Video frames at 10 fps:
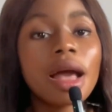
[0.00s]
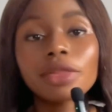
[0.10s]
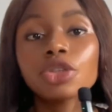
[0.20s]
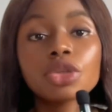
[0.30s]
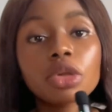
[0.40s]

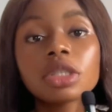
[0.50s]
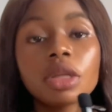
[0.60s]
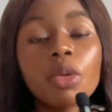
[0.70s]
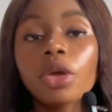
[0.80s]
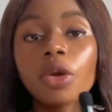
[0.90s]
and the short
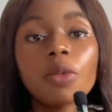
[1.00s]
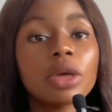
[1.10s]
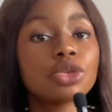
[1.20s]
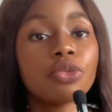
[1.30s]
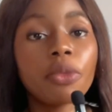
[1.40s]
tail
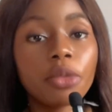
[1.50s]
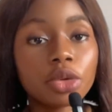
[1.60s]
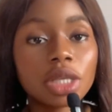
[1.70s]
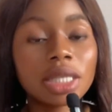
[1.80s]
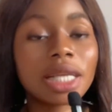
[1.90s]
keywords to form
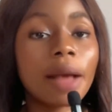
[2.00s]
your tags,